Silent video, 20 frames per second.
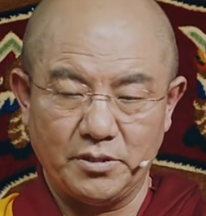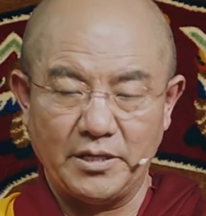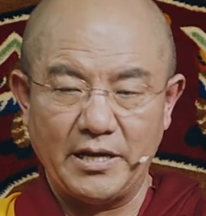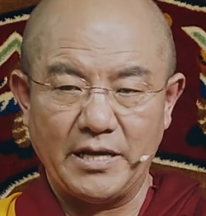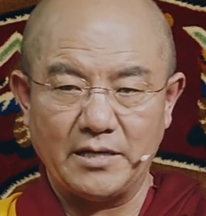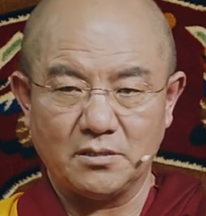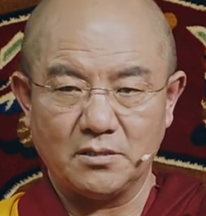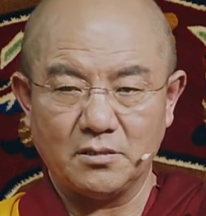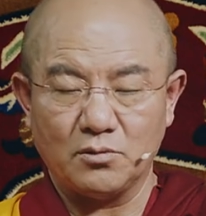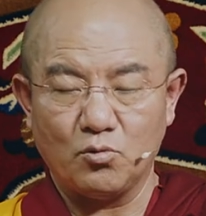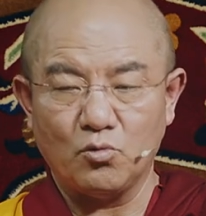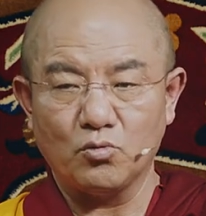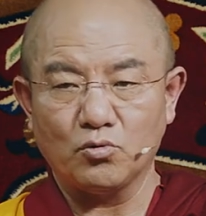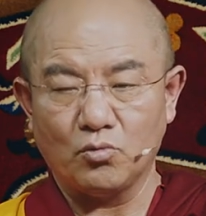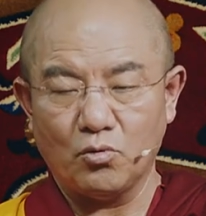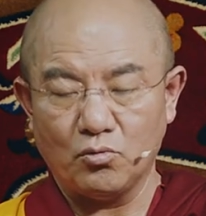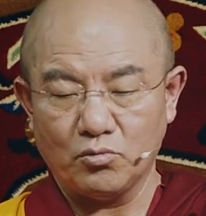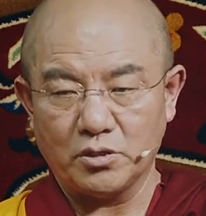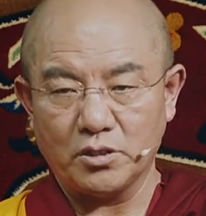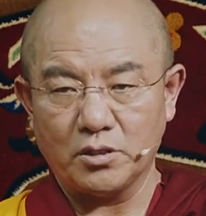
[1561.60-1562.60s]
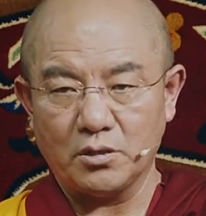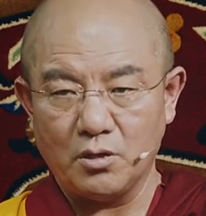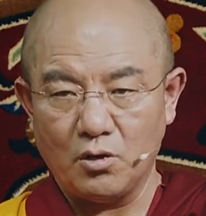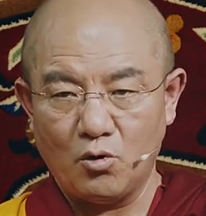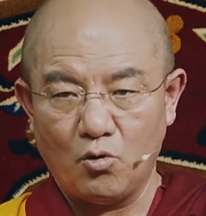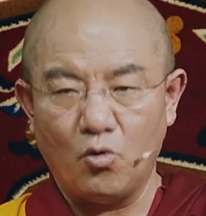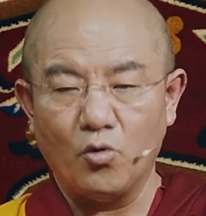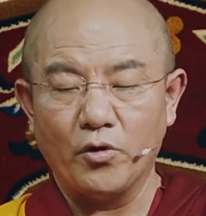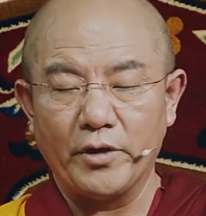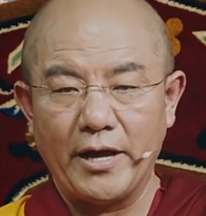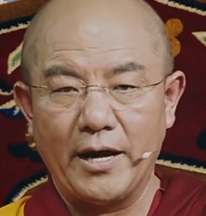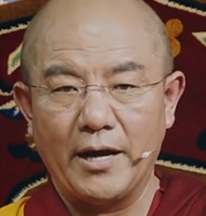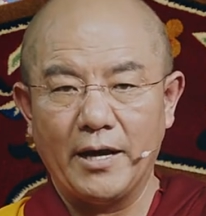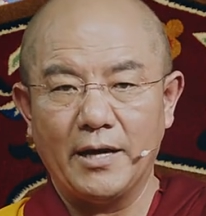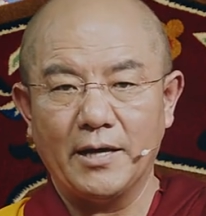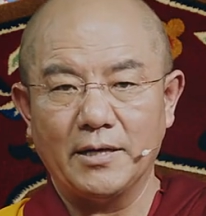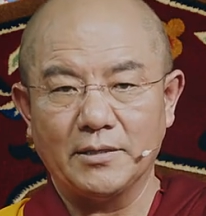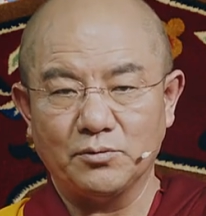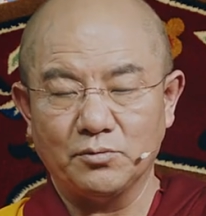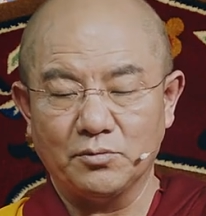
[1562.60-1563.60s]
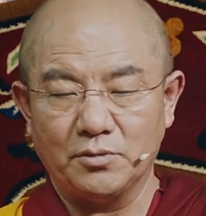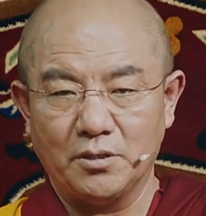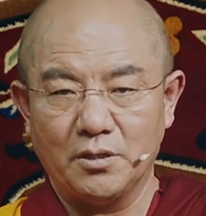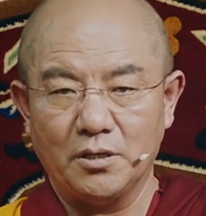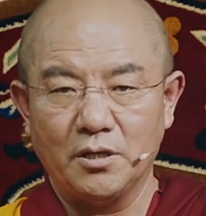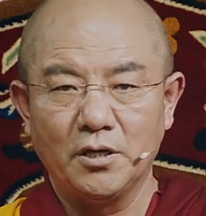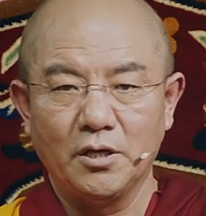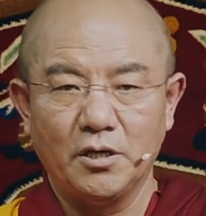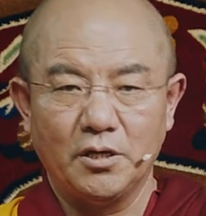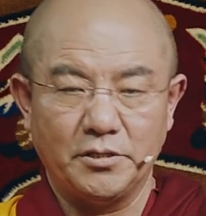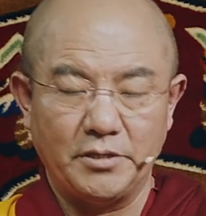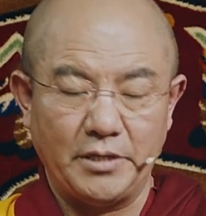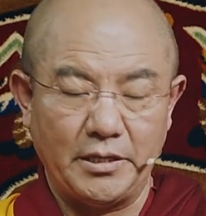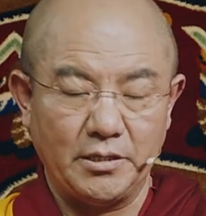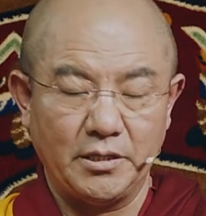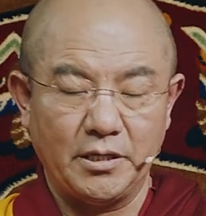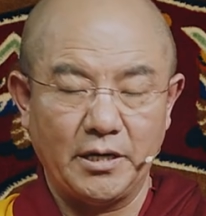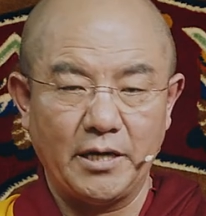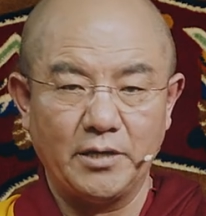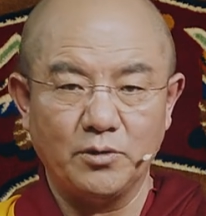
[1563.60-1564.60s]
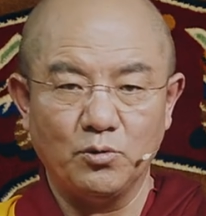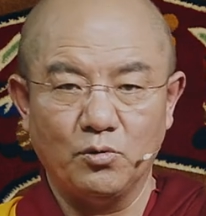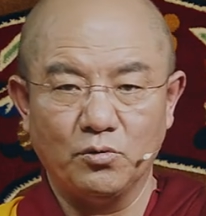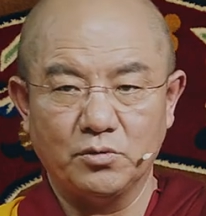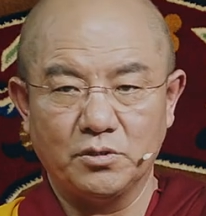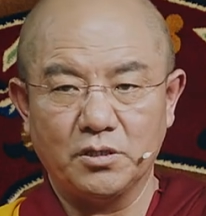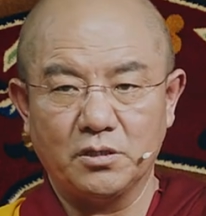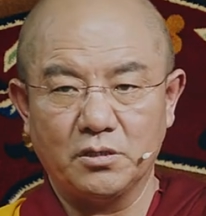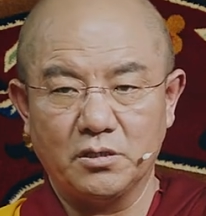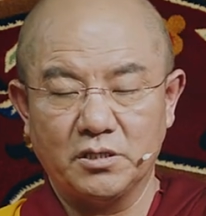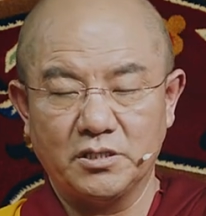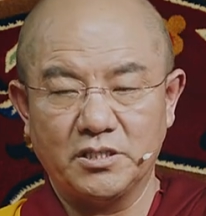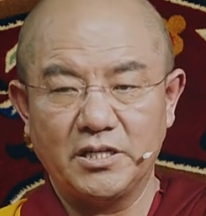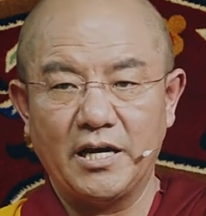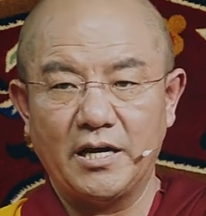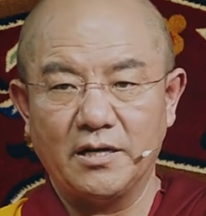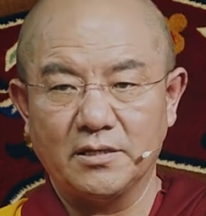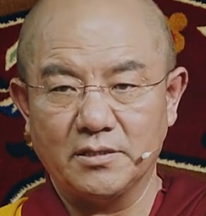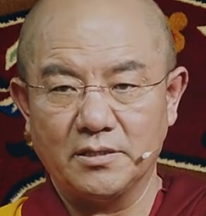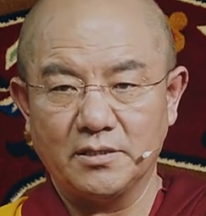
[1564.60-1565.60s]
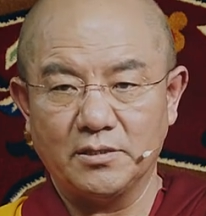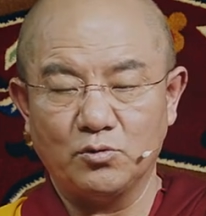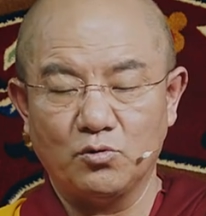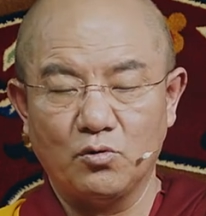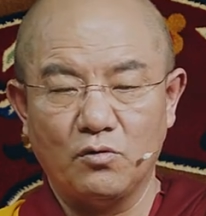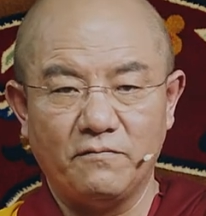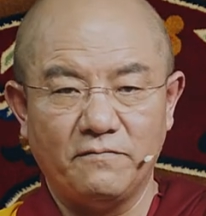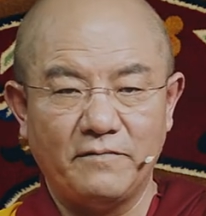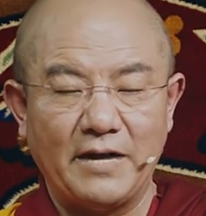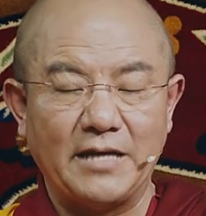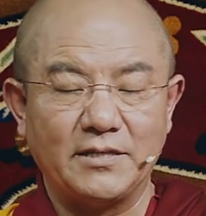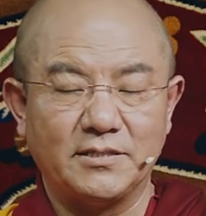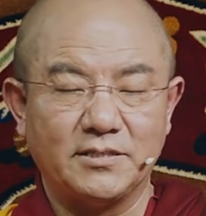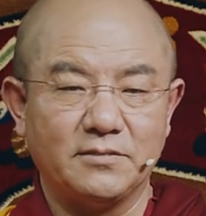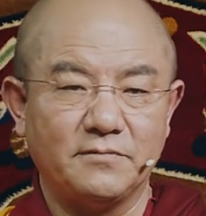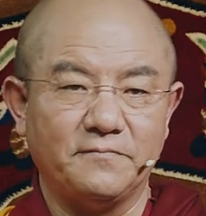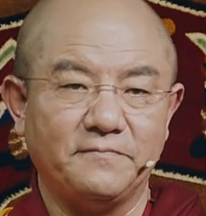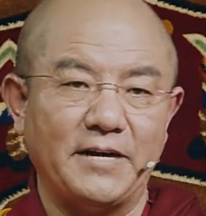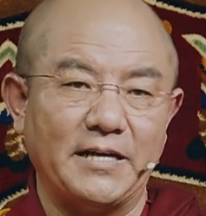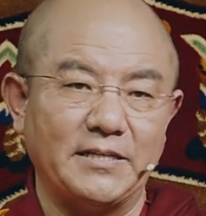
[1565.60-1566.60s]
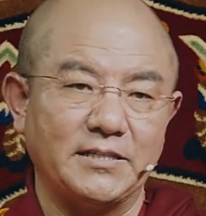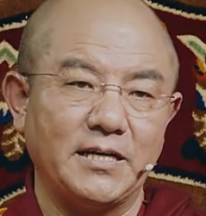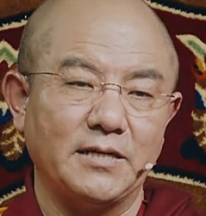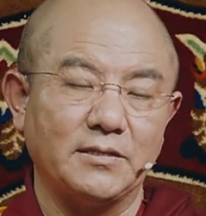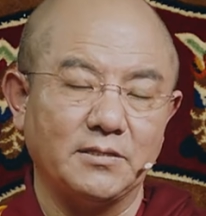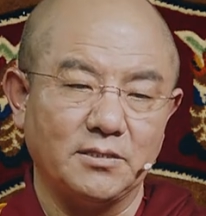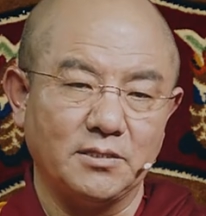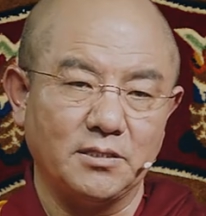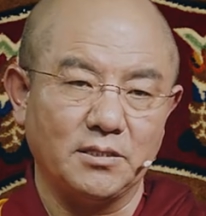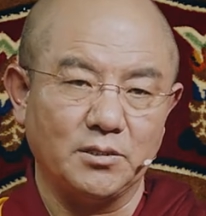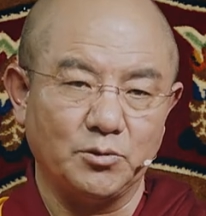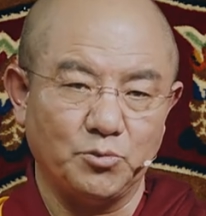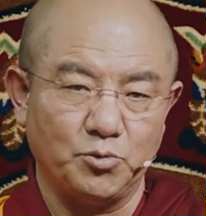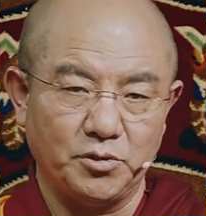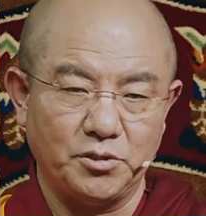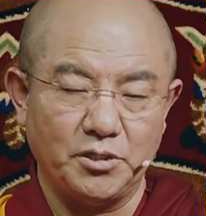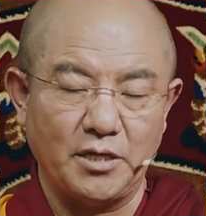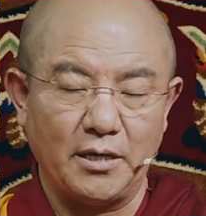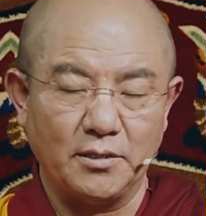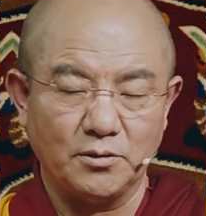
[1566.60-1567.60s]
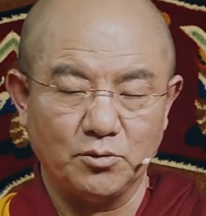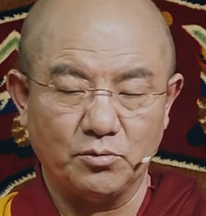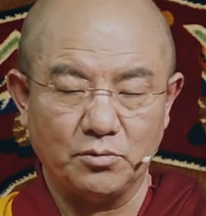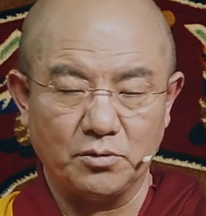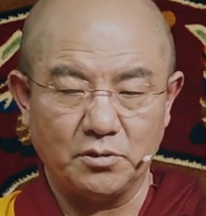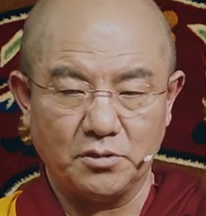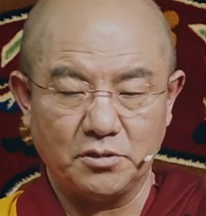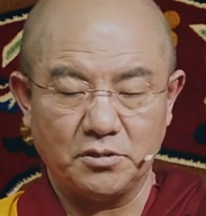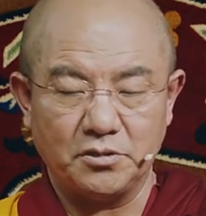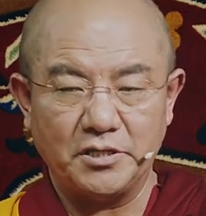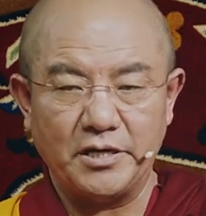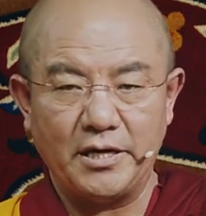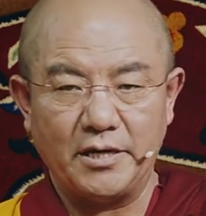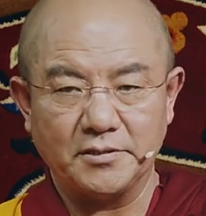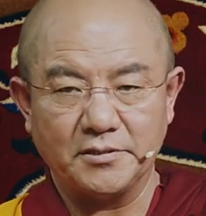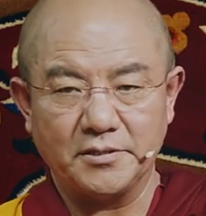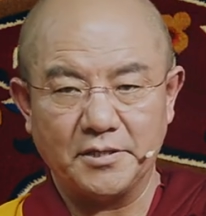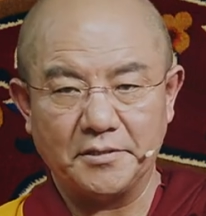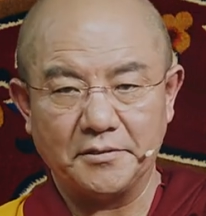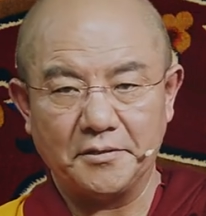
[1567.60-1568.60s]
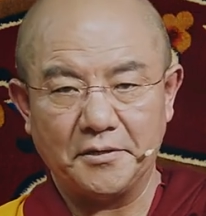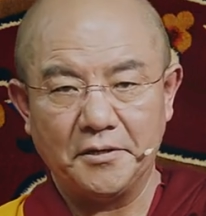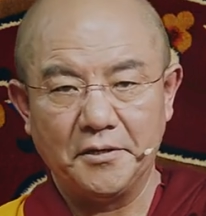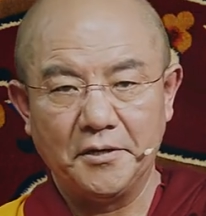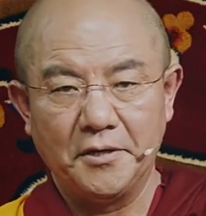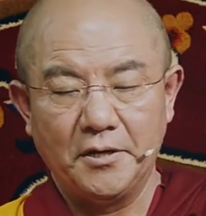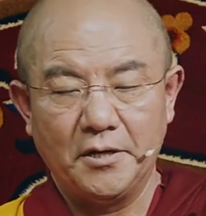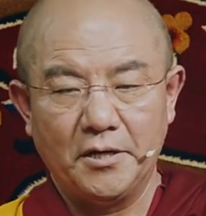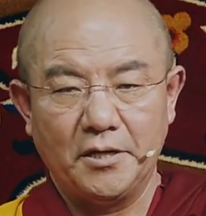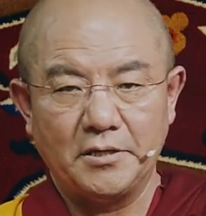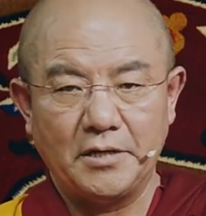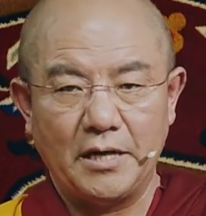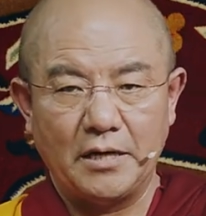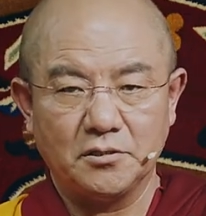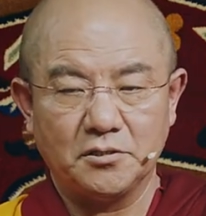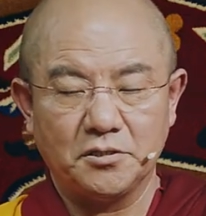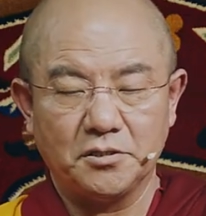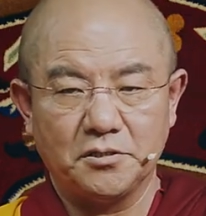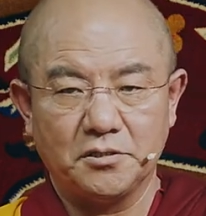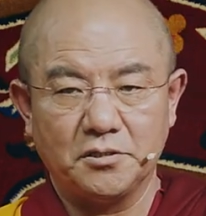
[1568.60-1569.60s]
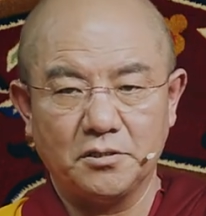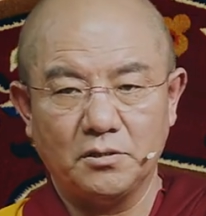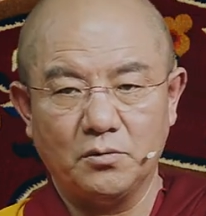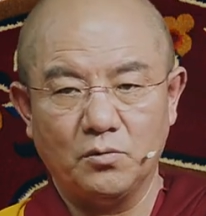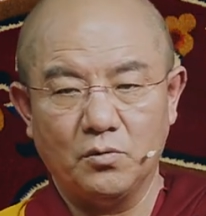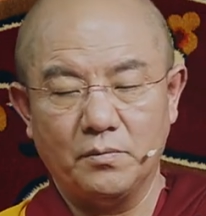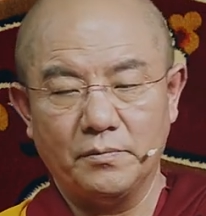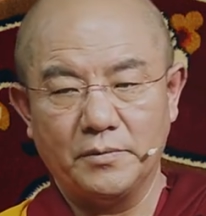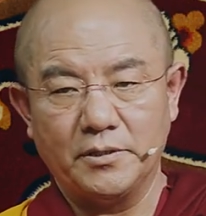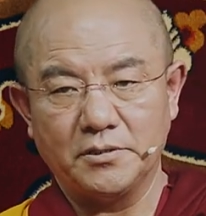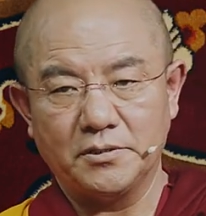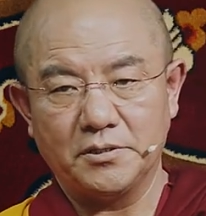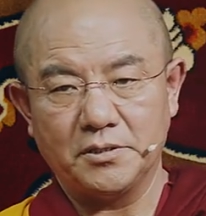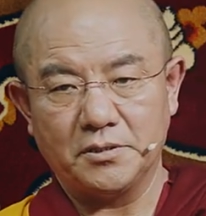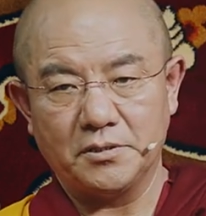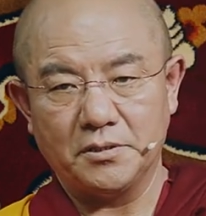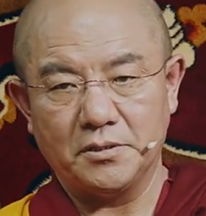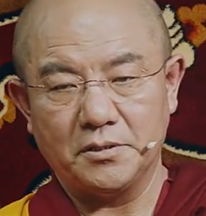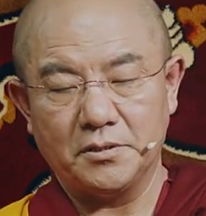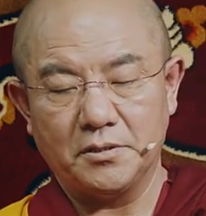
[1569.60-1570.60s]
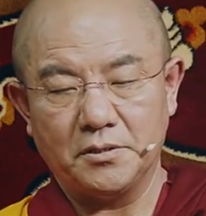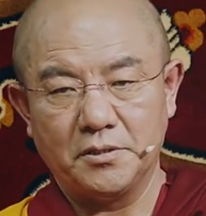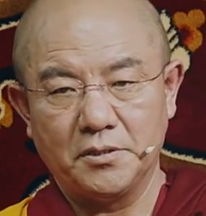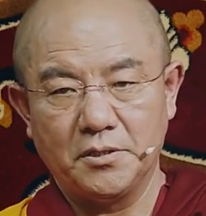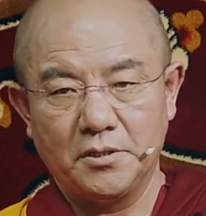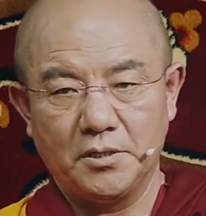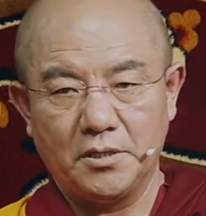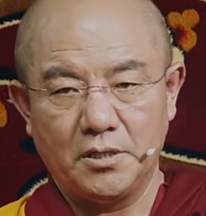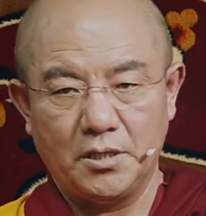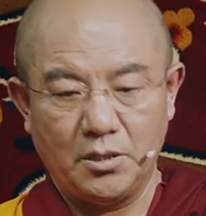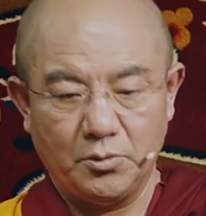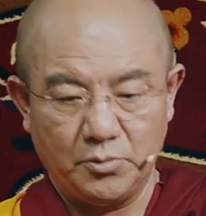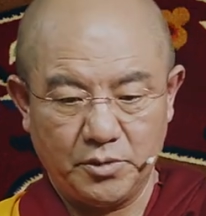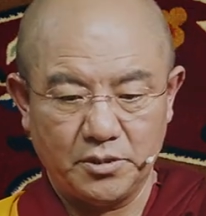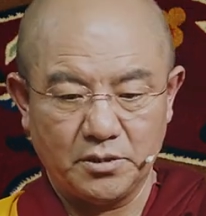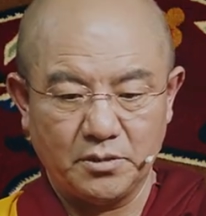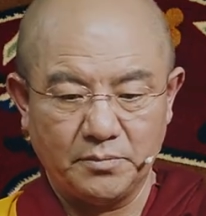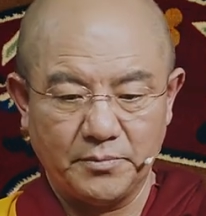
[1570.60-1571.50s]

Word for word: of that reason it is not that popular at this time, but it is quite important to uh, then again revive the teachings of